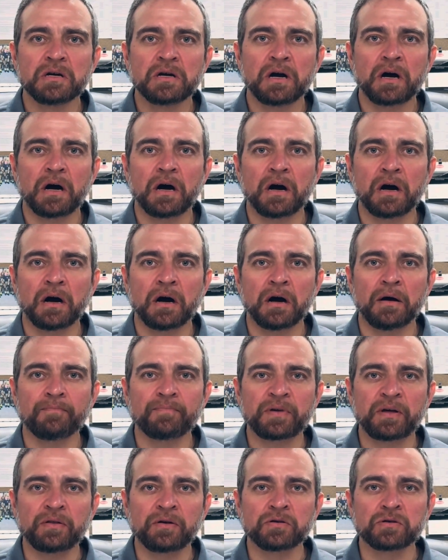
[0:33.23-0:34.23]

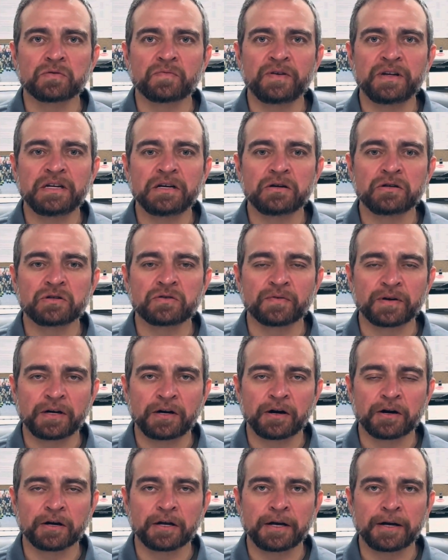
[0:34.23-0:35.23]
and those videos
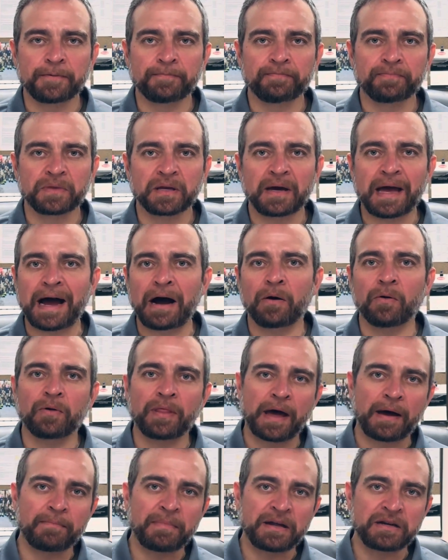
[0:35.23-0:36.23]
regarding how
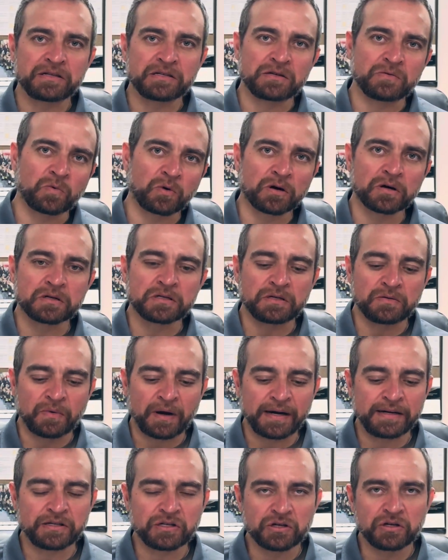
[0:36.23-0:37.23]
that medicine works and
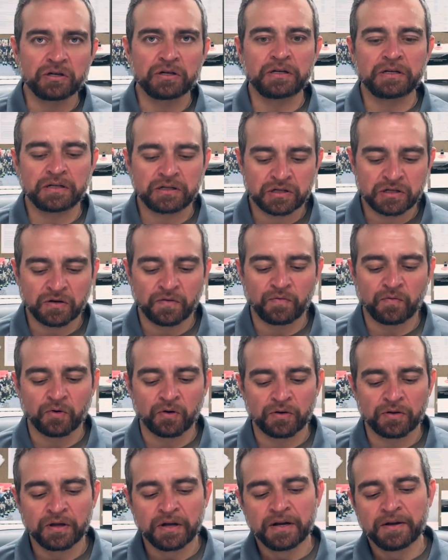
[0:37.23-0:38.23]
why it's good and so forth.